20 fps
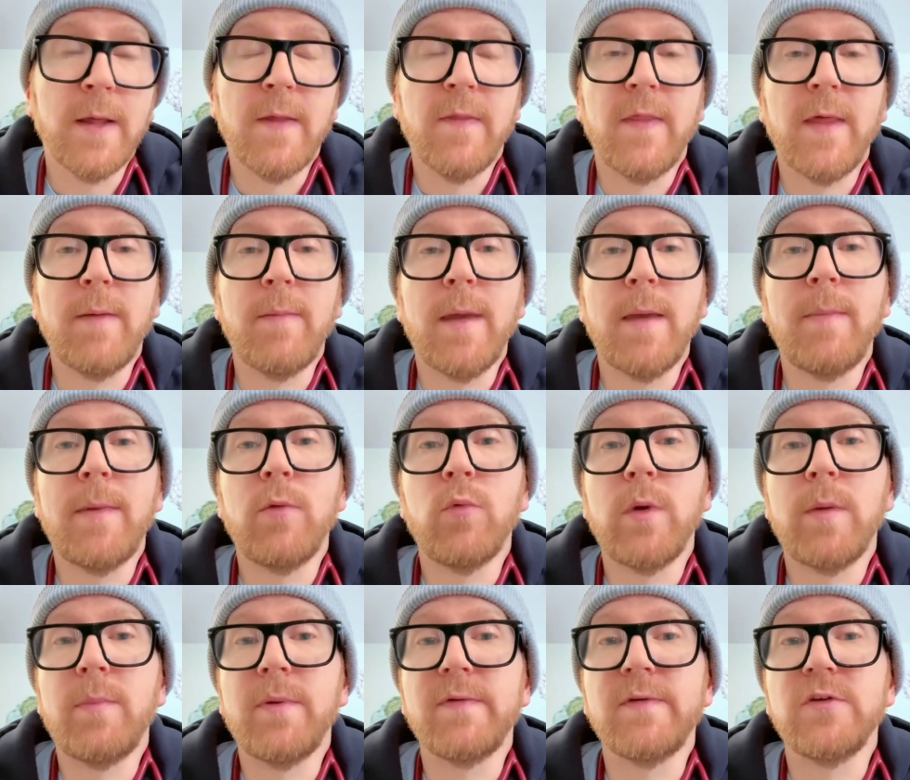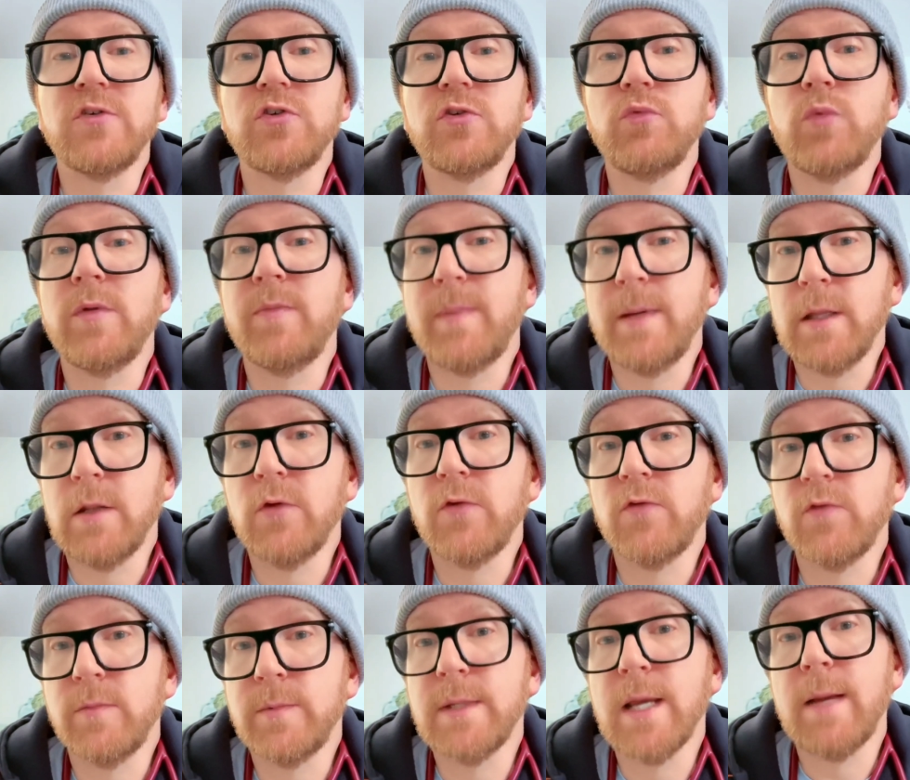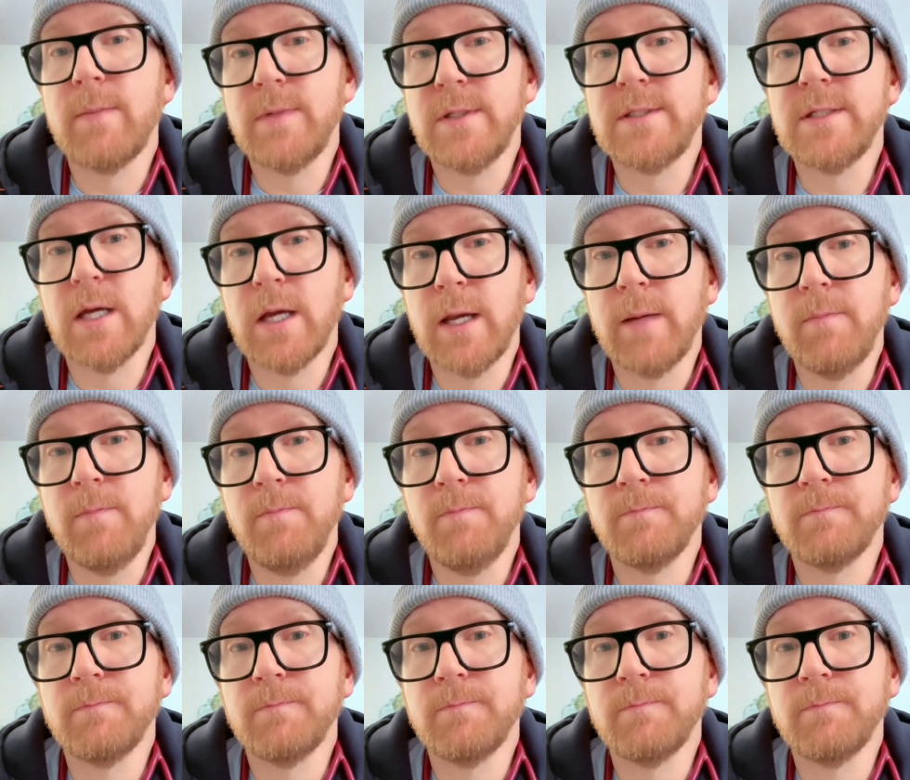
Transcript: They may be repositioned with pillows from time to time.